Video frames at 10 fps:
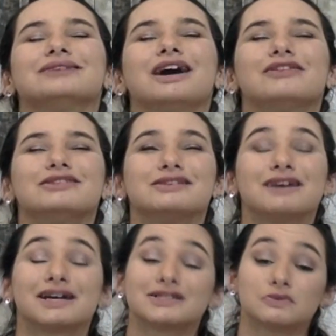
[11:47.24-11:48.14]
I will see you
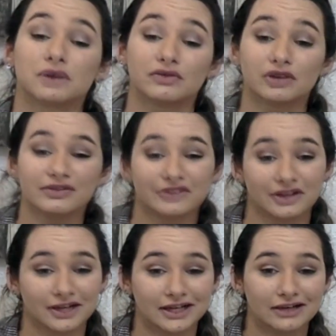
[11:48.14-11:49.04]
guys whenever I feel
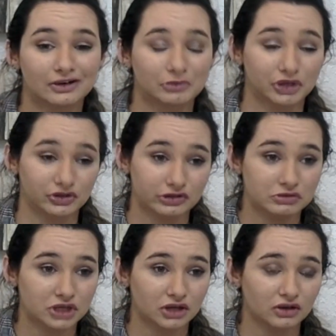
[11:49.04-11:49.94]
like it on my YouTube
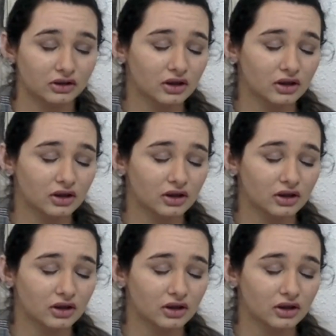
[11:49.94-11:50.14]
channel.